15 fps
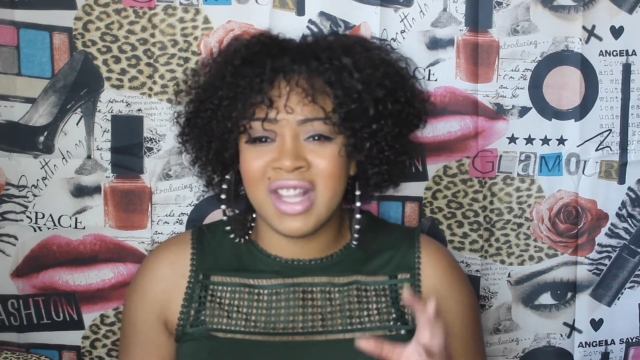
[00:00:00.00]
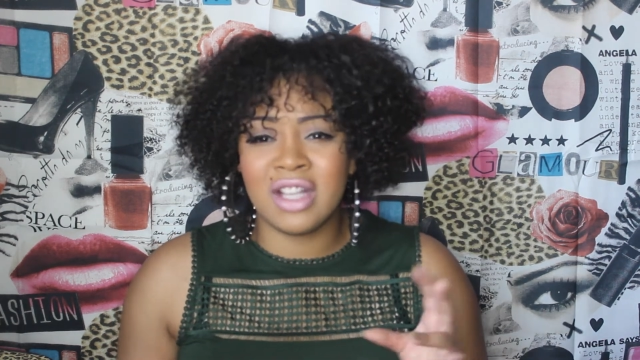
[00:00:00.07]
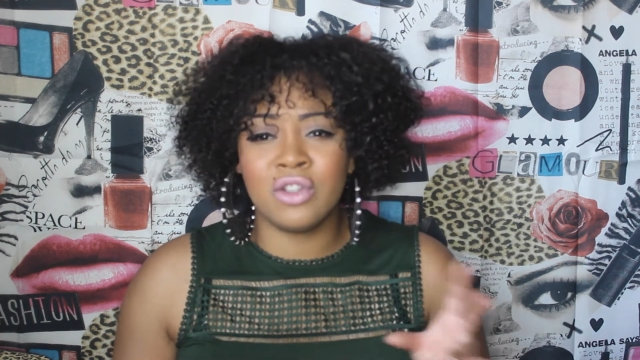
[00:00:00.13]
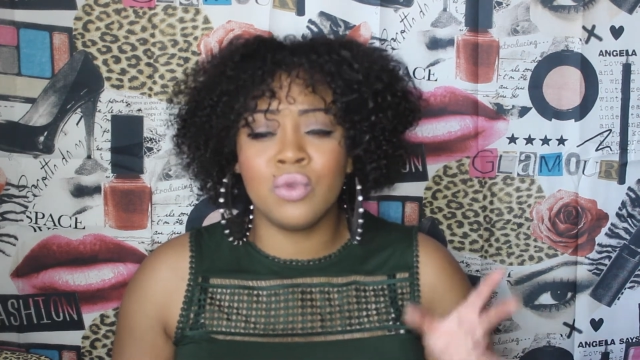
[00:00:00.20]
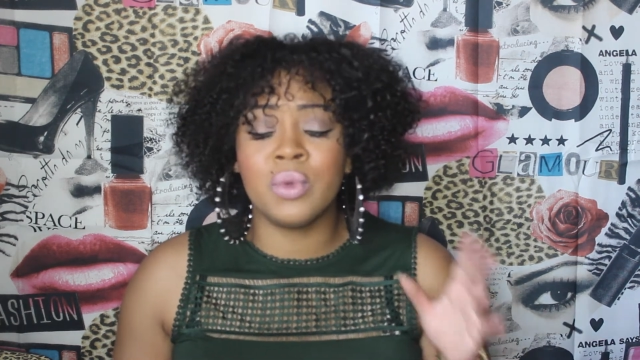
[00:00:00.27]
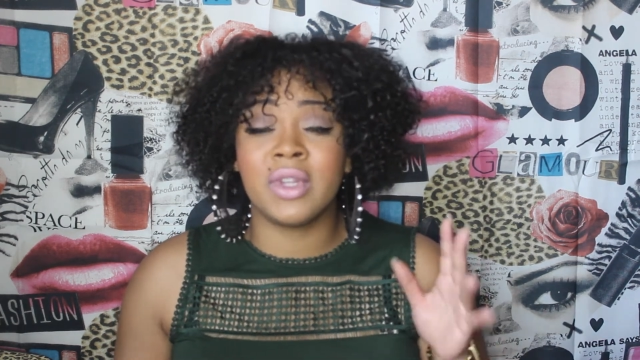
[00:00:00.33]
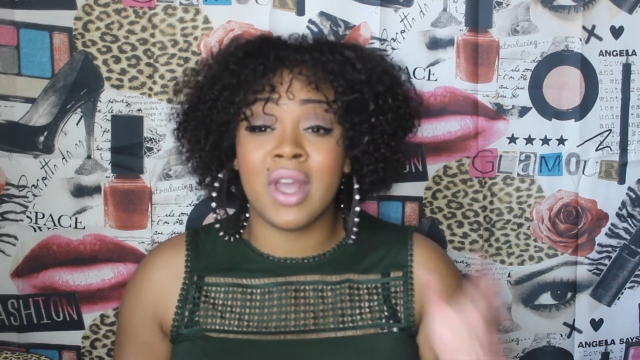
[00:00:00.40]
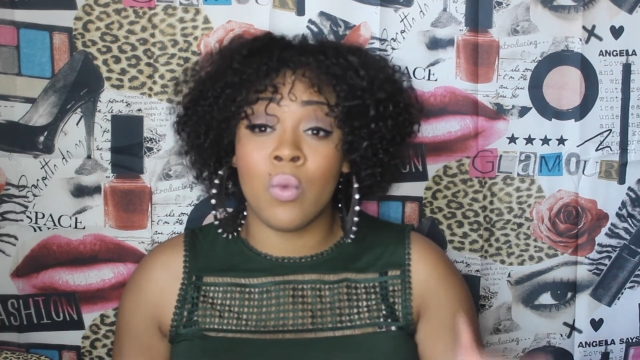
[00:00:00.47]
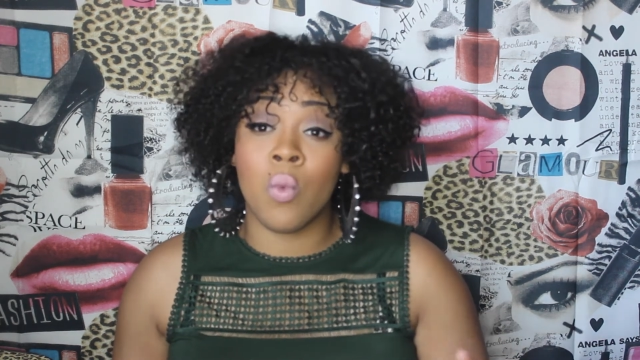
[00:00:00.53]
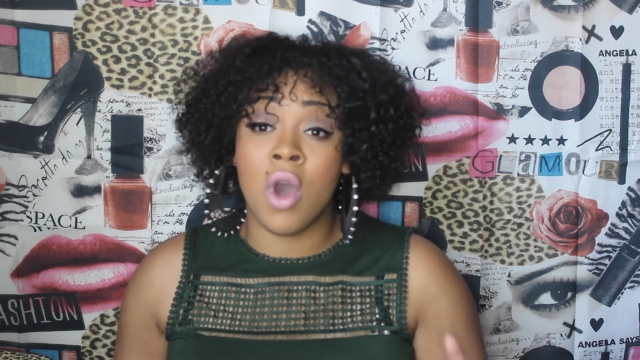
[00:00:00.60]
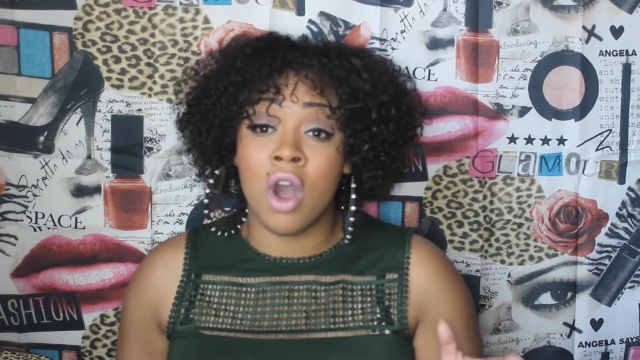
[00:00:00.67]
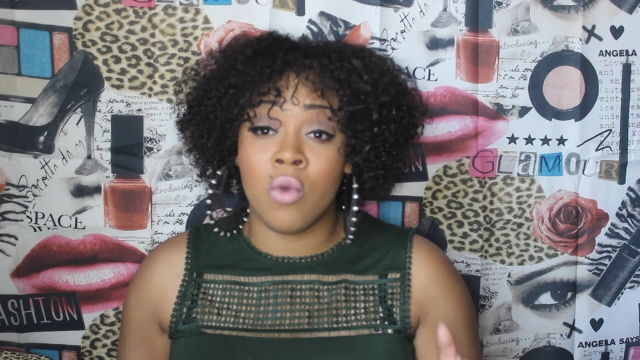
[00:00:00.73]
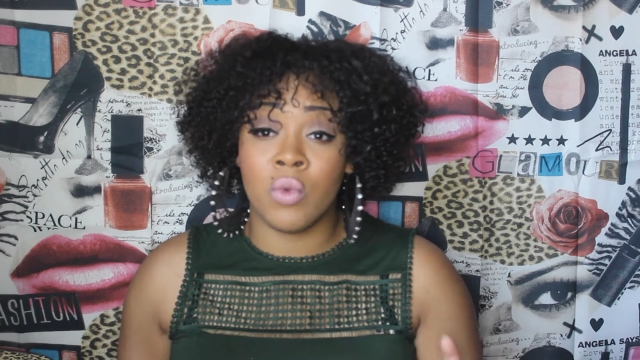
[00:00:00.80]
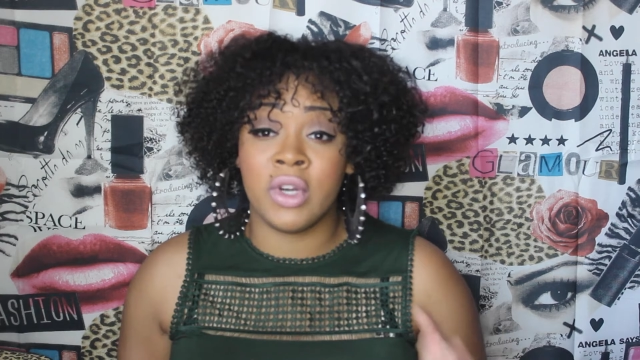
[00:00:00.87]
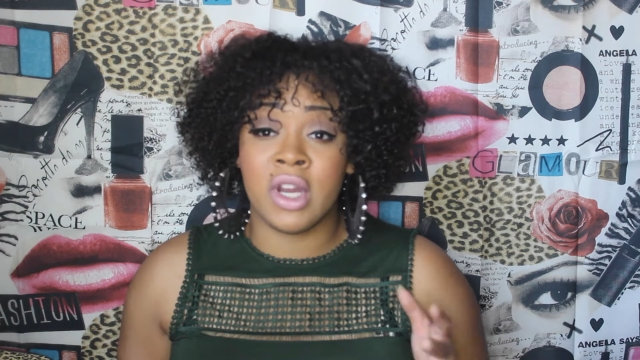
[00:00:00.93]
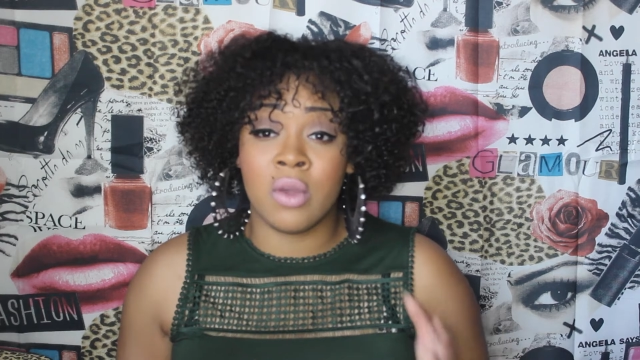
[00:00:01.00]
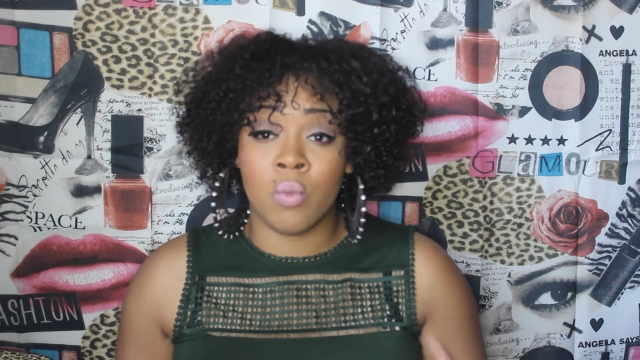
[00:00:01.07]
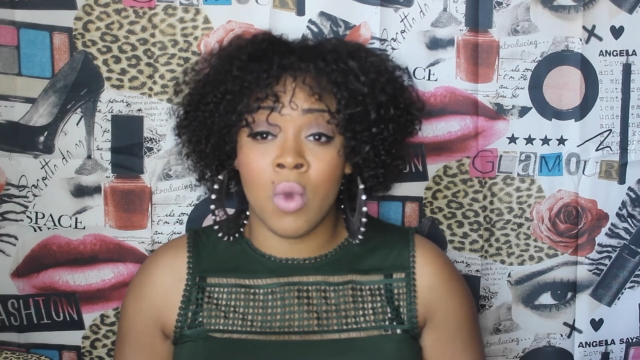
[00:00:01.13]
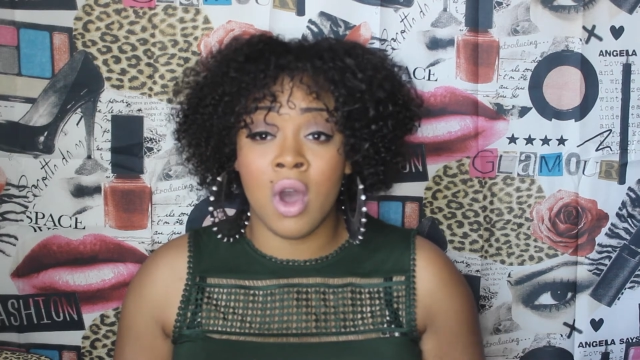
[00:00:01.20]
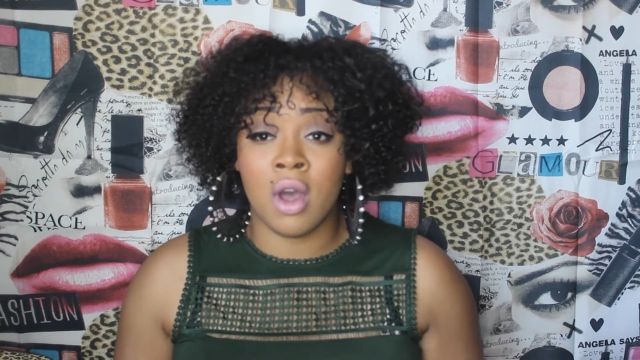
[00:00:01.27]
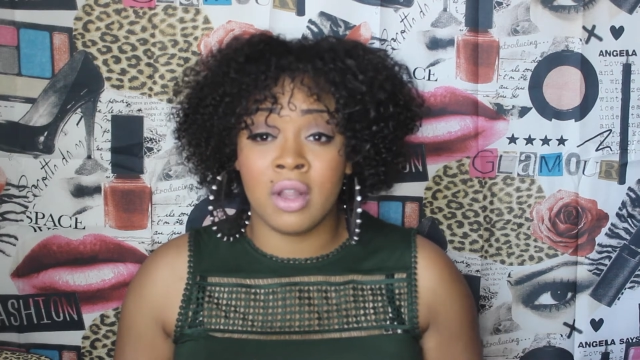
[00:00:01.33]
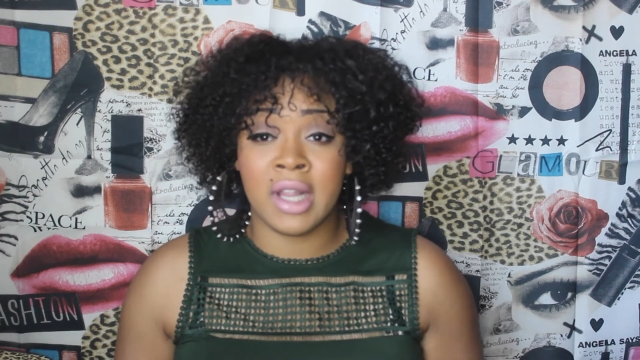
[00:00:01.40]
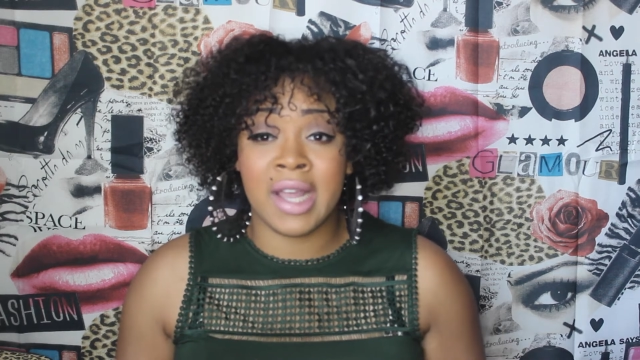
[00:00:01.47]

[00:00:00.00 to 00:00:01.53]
they do what they want when they want.